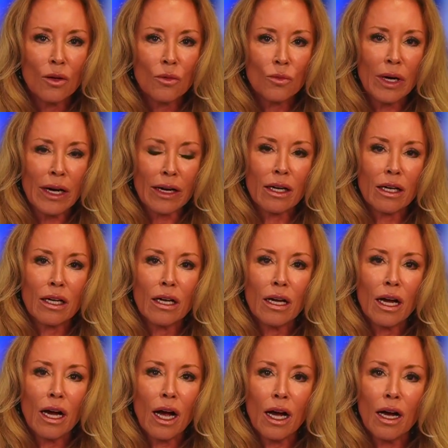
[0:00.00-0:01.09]
Rick,
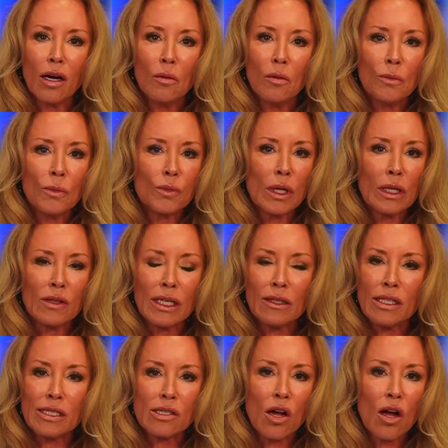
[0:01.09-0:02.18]

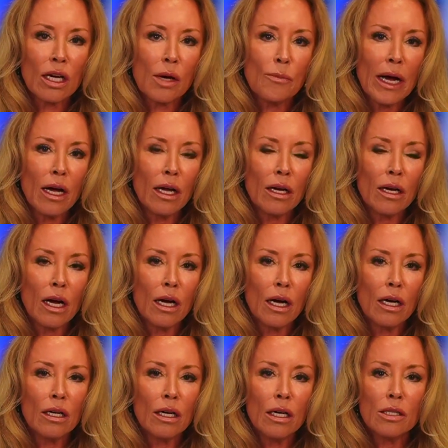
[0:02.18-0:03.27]
let's talk
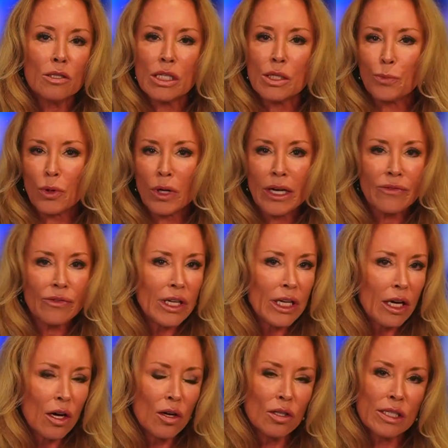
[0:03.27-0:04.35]
about just briefly
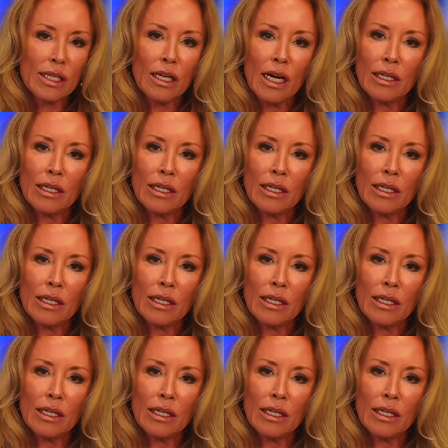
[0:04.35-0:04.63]
COSA.